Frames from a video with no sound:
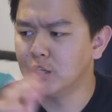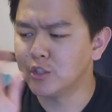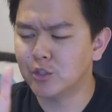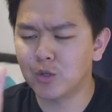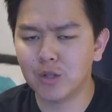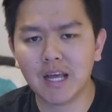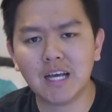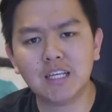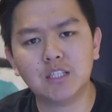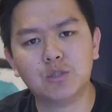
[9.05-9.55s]

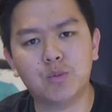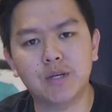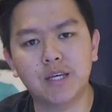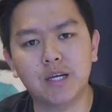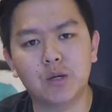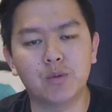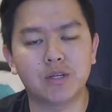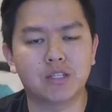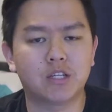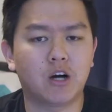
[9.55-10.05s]
So last
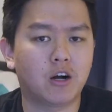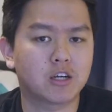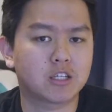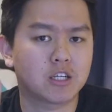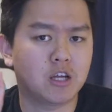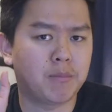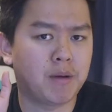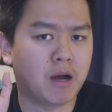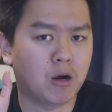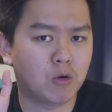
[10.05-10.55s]
week we
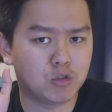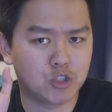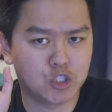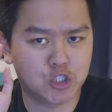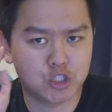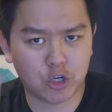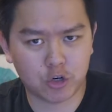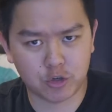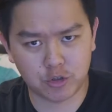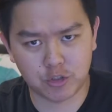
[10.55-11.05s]
talked about
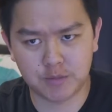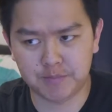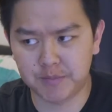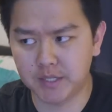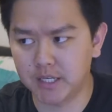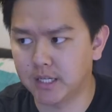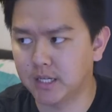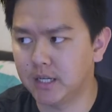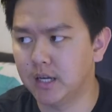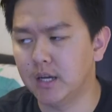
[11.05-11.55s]
shutter
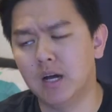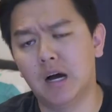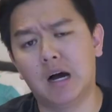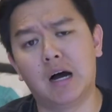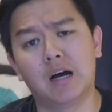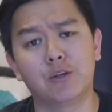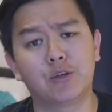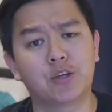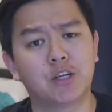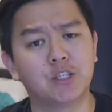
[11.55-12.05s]
speed.
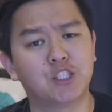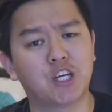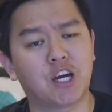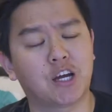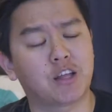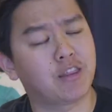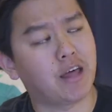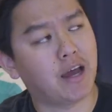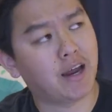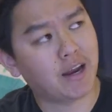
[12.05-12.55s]
Uh, you can
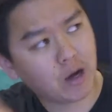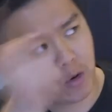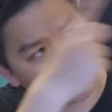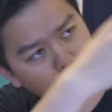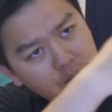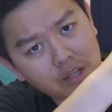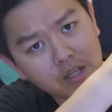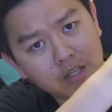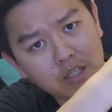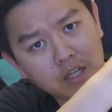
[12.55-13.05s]
check that
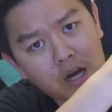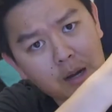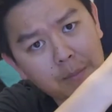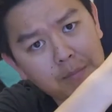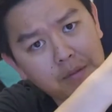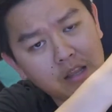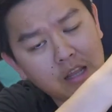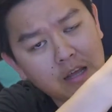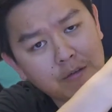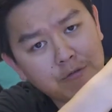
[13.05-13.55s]
out in the
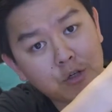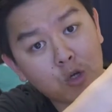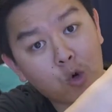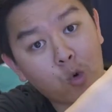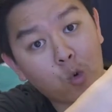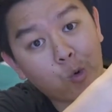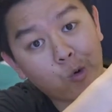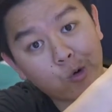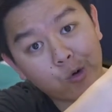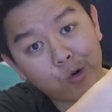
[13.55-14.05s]
top left
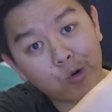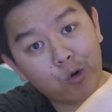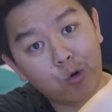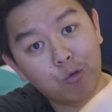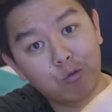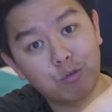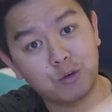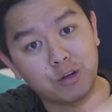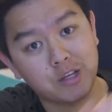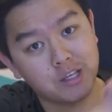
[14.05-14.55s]
corner
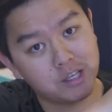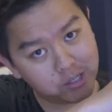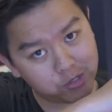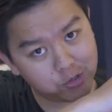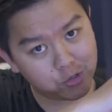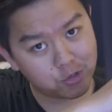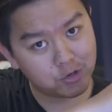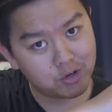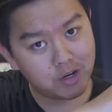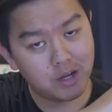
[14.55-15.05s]
over
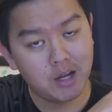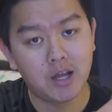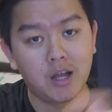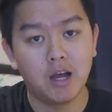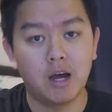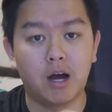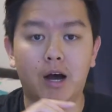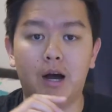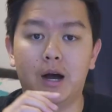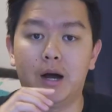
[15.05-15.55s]
here.
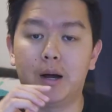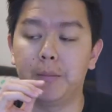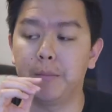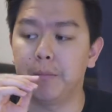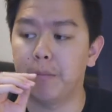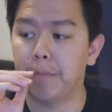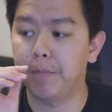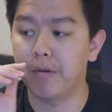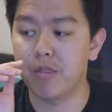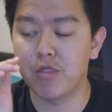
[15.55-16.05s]

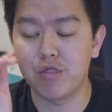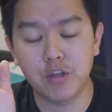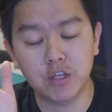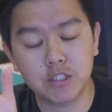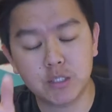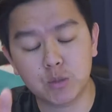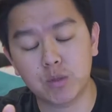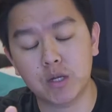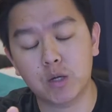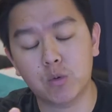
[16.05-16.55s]
Um, but
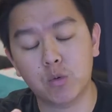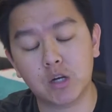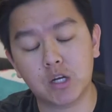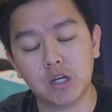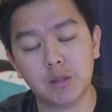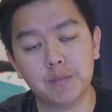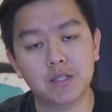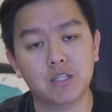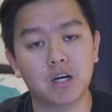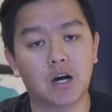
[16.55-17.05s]
this week we're
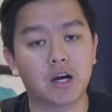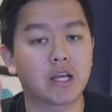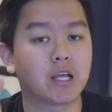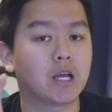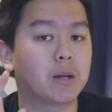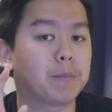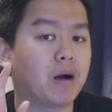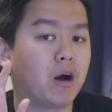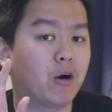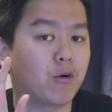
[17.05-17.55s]
going to be
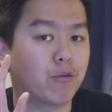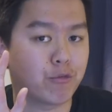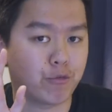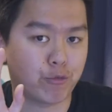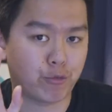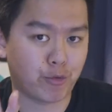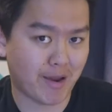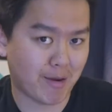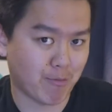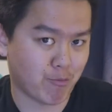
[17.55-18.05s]
talking about
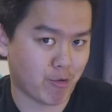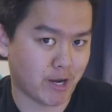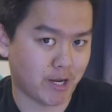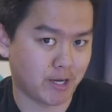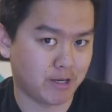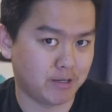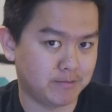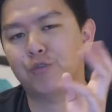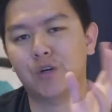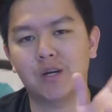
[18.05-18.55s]
frame rate.
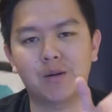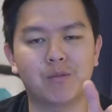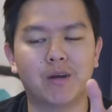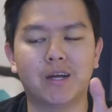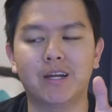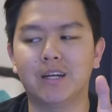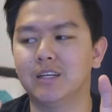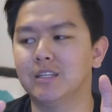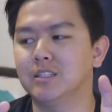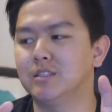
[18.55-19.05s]
Frame
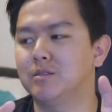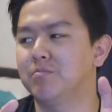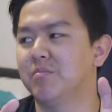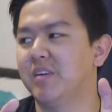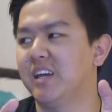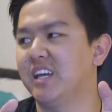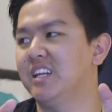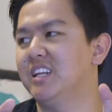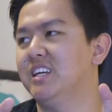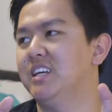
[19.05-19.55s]
rate is
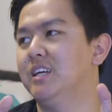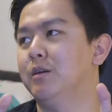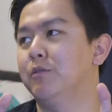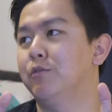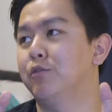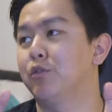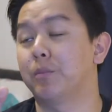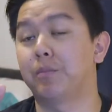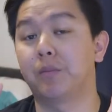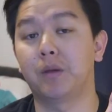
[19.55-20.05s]
mainly
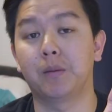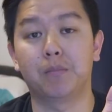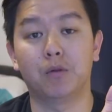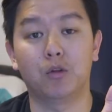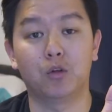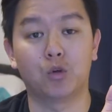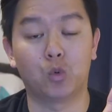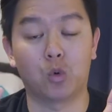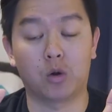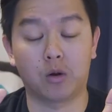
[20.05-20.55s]
for
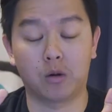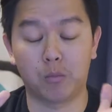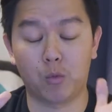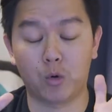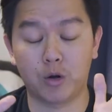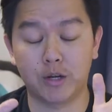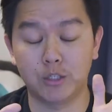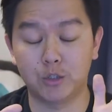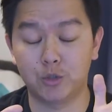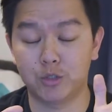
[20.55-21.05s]
people who are
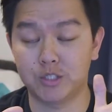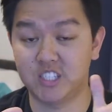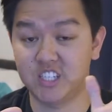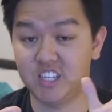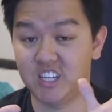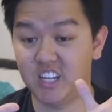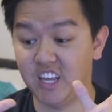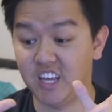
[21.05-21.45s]
more interested